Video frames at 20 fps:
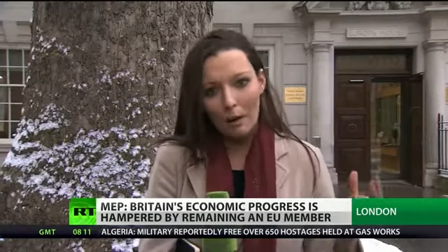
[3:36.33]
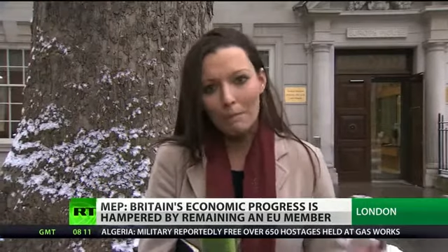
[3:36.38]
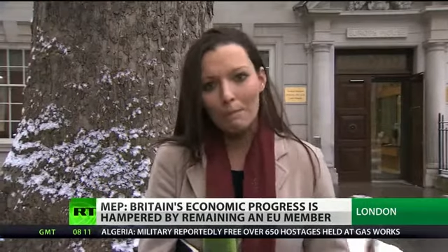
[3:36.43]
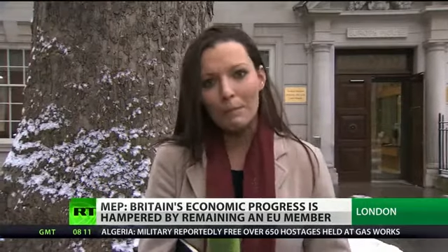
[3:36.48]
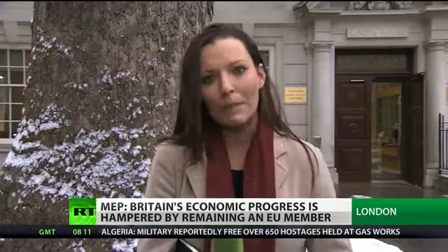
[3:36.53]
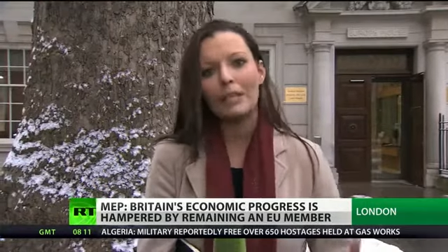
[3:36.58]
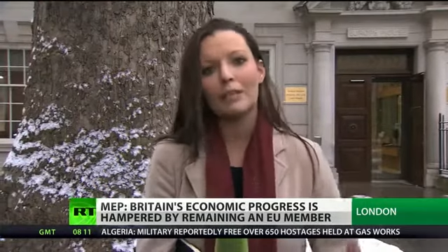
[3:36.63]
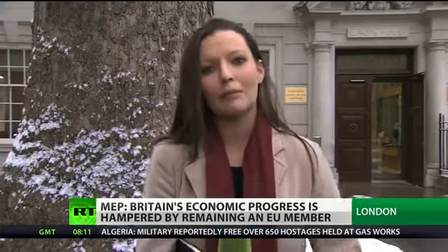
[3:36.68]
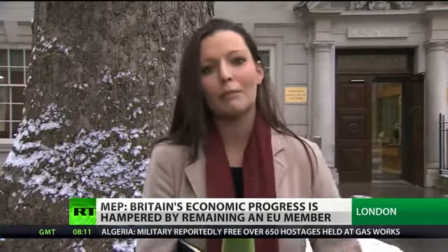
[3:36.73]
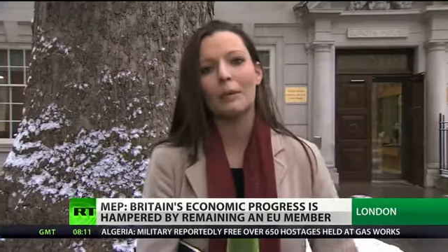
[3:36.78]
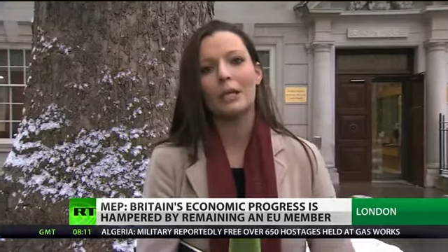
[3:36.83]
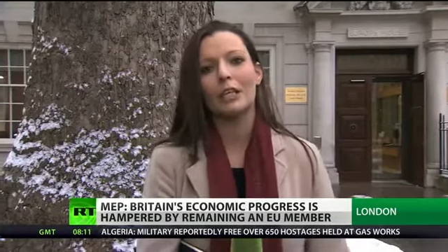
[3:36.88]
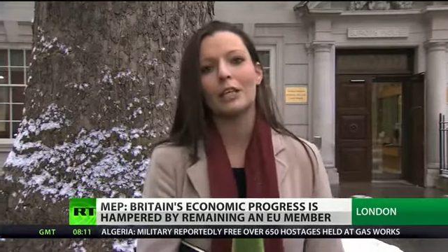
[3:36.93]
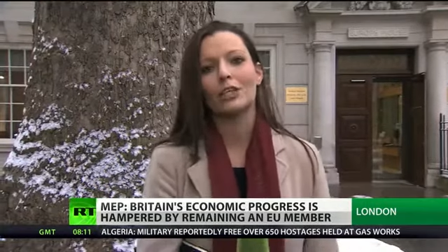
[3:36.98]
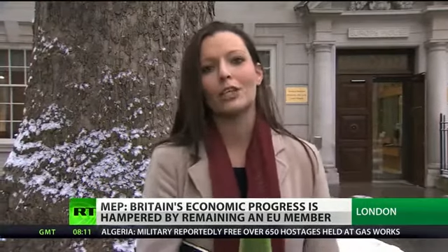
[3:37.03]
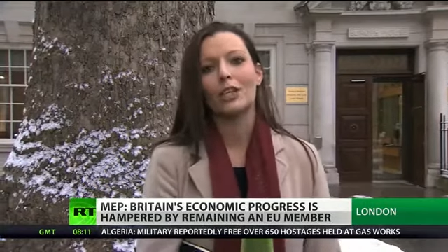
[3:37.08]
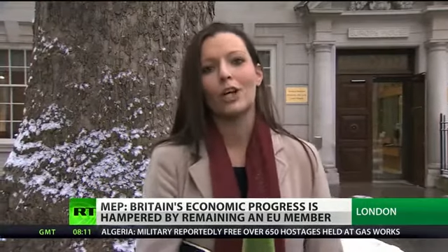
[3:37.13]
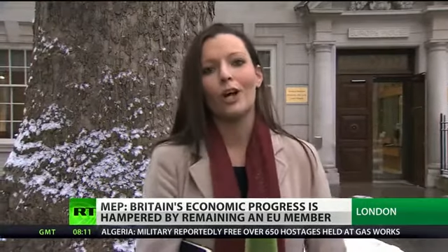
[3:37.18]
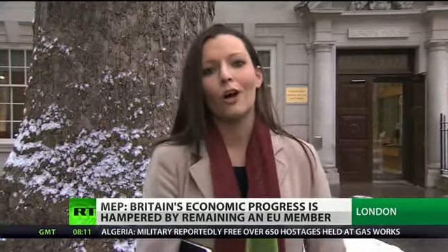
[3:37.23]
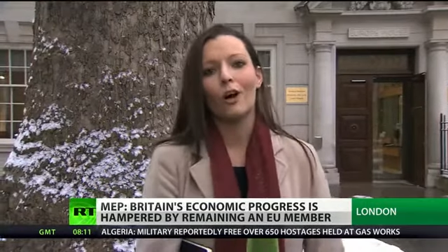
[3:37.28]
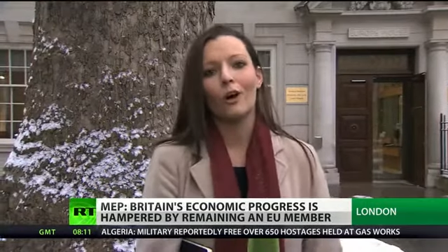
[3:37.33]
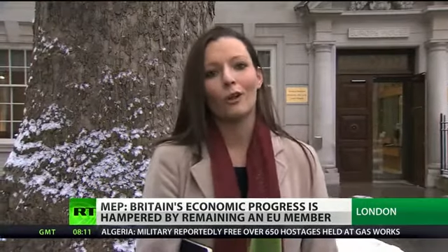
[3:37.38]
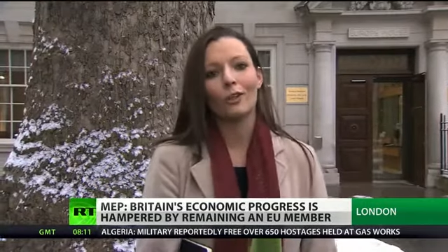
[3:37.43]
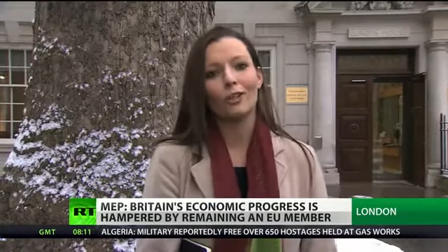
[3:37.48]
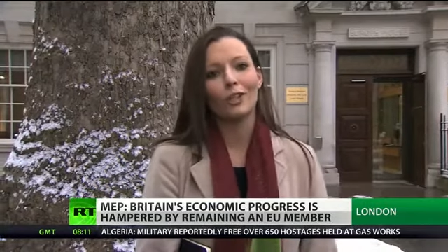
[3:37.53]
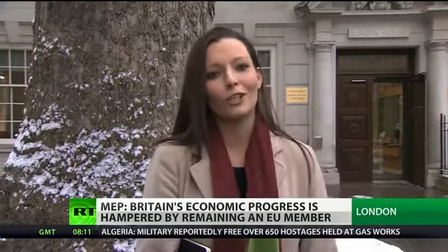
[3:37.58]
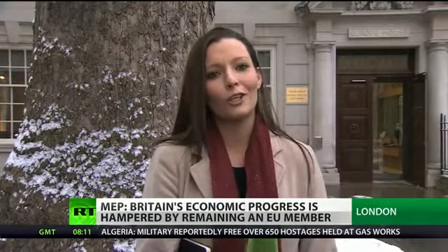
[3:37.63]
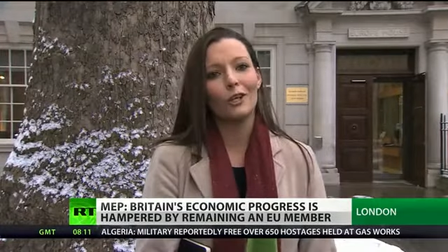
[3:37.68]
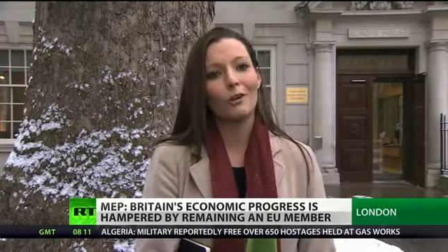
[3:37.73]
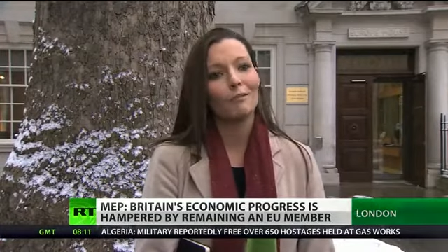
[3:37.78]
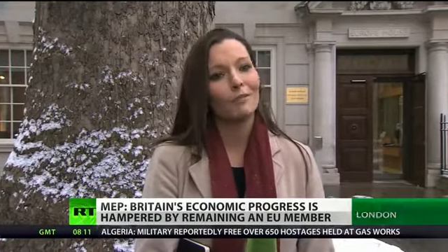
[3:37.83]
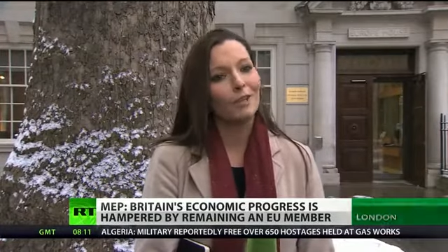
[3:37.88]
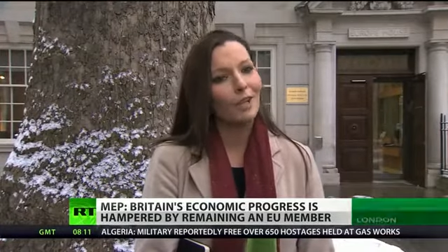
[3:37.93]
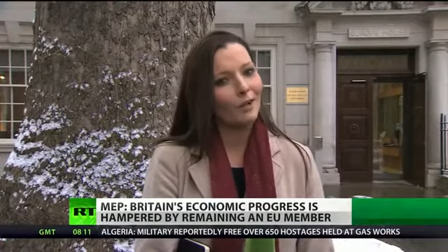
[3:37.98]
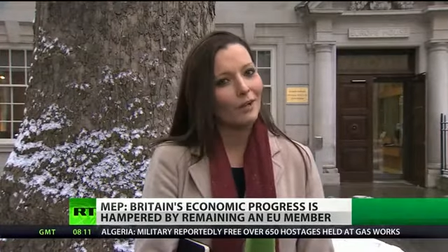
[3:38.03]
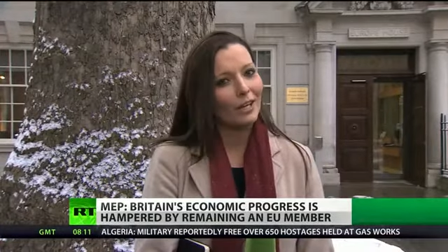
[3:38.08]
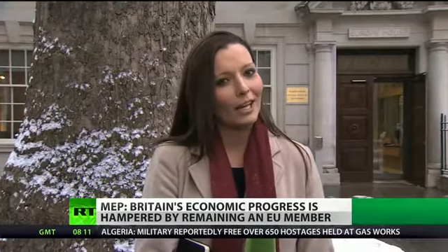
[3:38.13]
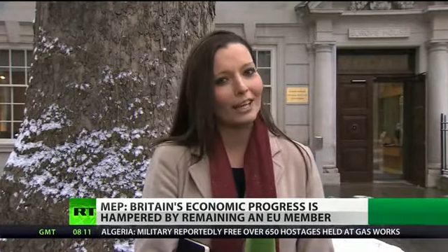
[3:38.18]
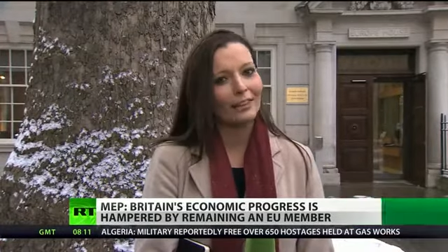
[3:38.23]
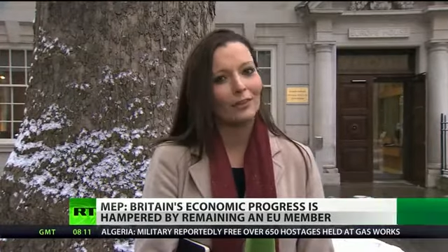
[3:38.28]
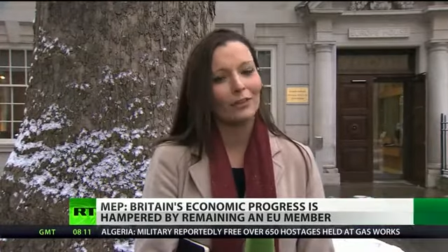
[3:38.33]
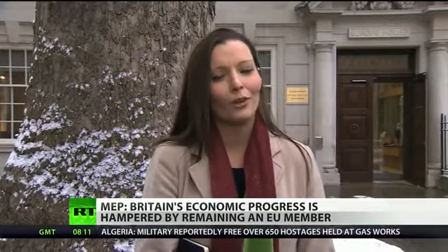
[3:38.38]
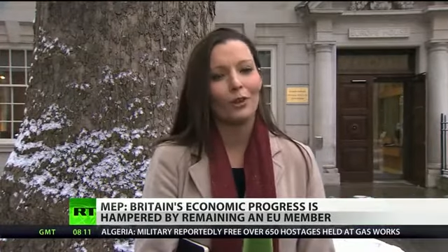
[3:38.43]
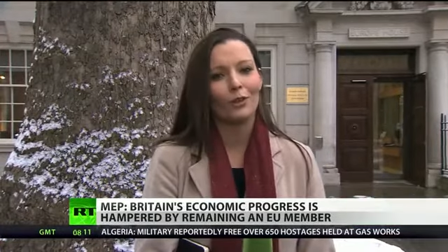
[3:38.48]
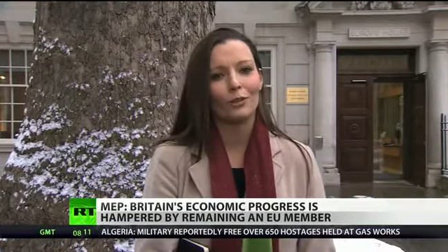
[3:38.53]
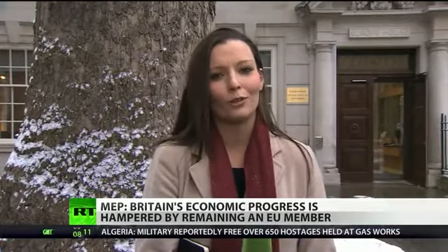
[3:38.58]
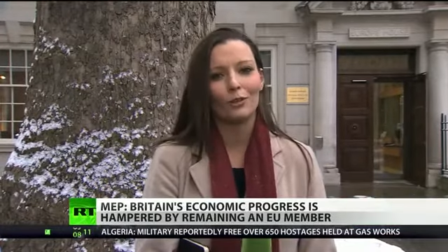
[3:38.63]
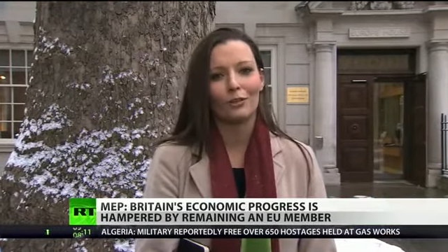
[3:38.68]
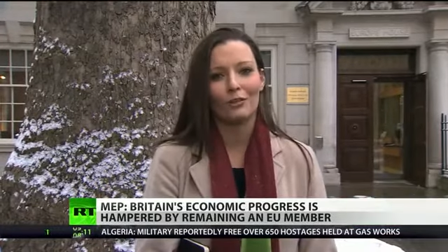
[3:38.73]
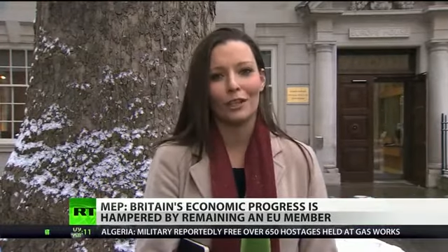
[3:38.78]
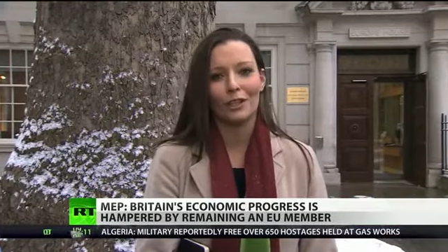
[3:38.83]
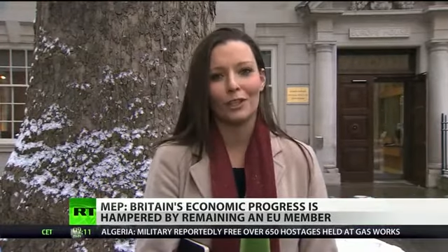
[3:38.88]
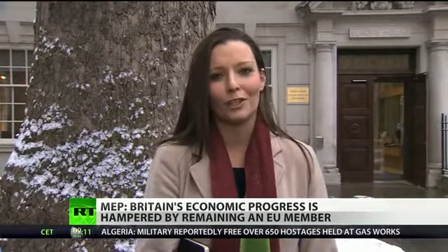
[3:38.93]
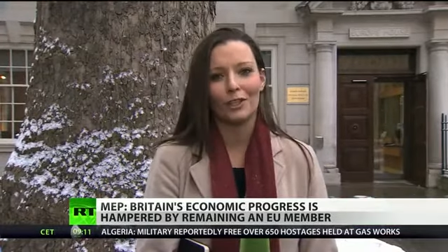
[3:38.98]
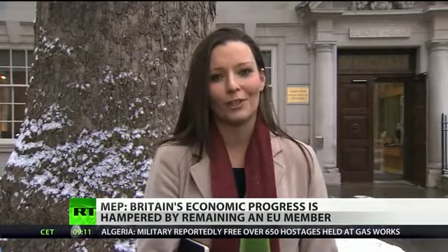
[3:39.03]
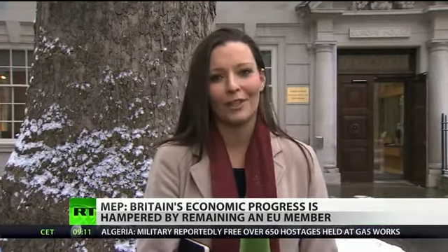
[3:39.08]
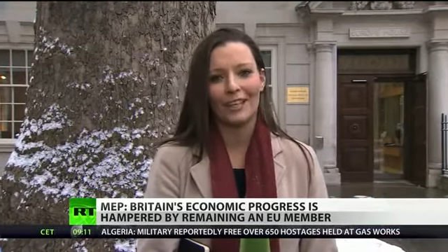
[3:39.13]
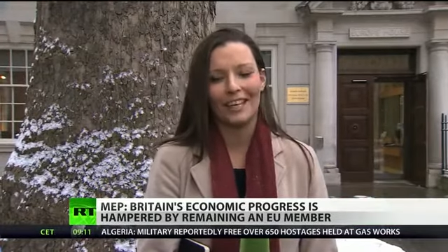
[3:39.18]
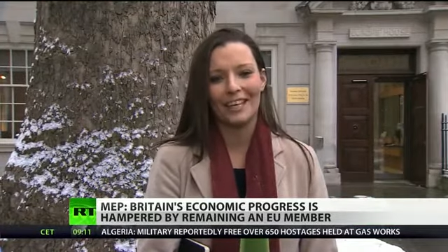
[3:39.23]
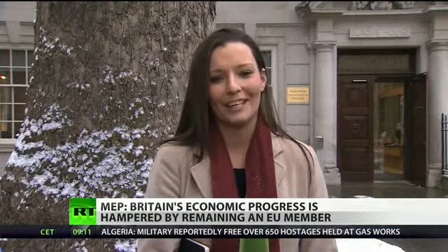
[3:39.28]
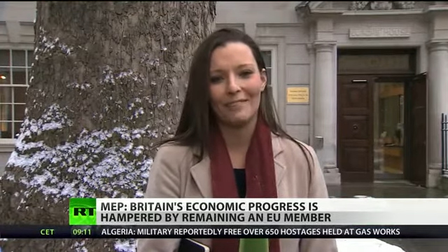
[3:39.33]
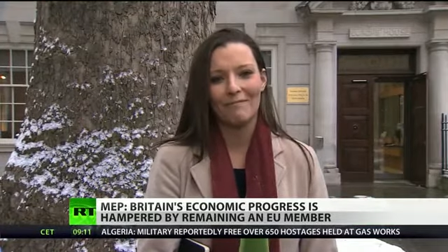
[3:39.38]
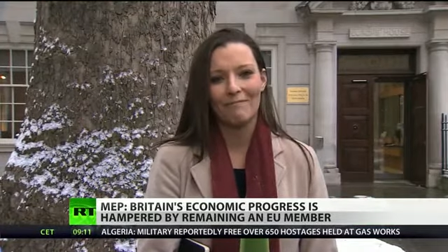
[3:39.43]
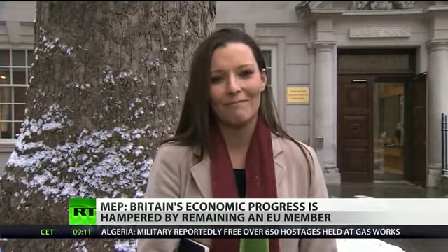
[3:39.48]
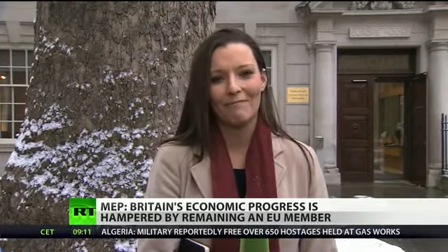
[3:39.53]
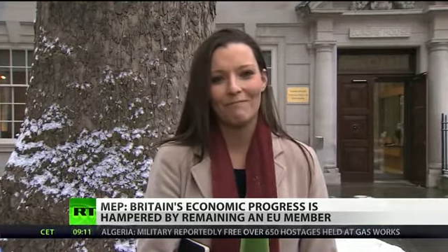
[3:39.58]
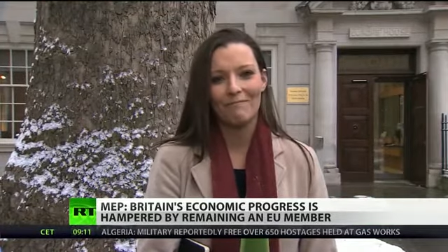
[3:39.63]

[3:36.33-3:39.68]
big speech on Europe no less controversial here.